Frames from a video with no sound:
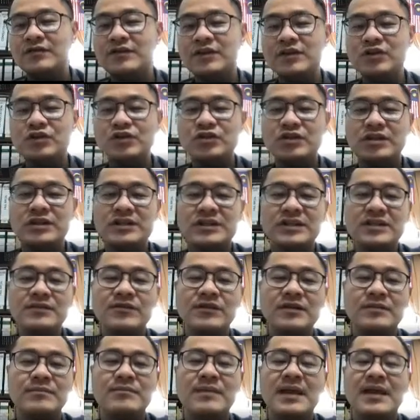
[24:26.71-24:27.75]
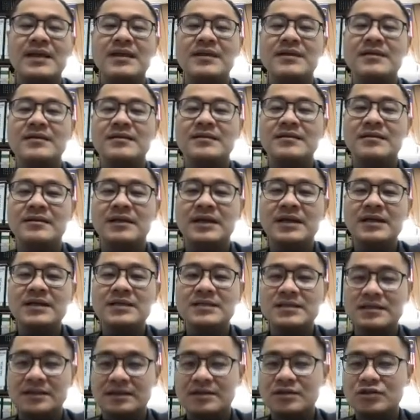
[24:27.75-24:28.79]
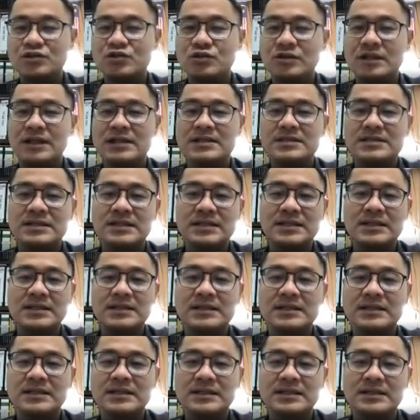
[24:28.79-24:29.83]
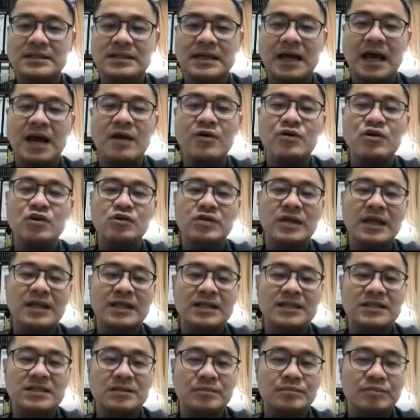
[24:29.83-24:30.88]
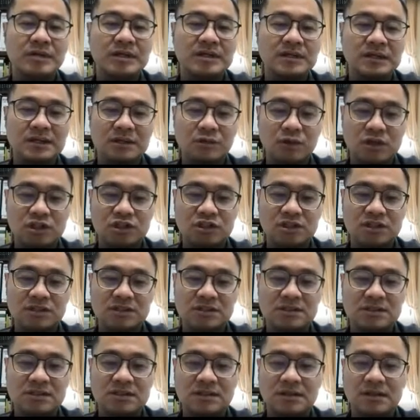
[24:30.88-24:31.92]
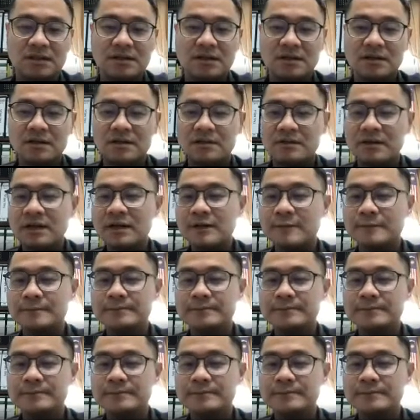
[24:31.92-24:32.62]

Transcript: a unity feedback, okay? So that is the how you can interpret the questions, right?